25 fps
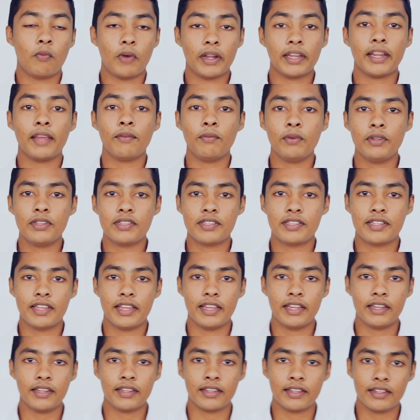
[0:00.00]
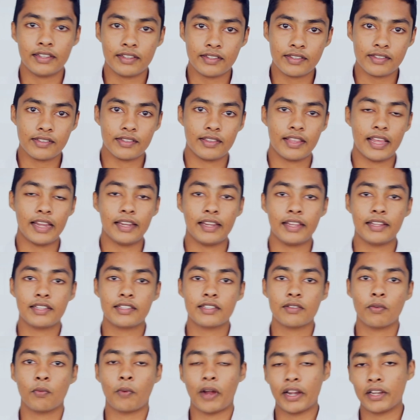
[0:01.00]
what I would say is that
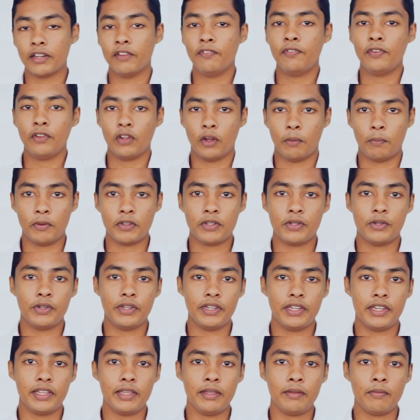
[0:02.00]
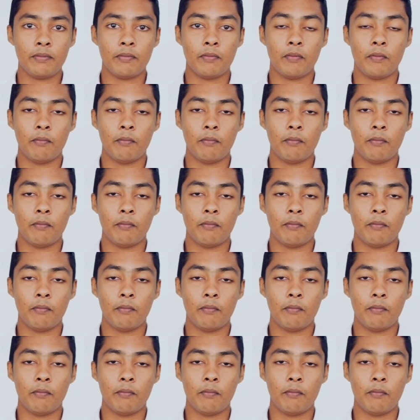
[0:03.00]
it's a wonderful opportunity,